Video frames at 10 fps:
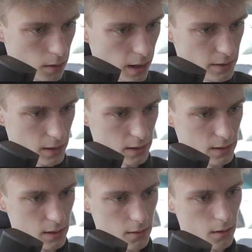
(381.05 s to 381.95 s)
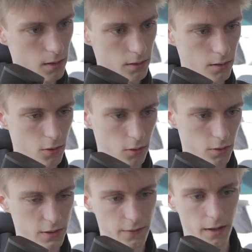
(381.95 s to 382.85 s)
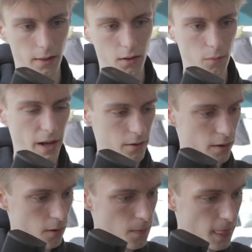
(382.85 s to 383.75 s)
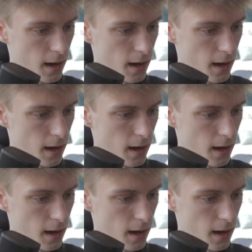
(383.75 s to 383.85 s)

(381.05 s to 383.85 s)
As you can see, the colors fit a little better now.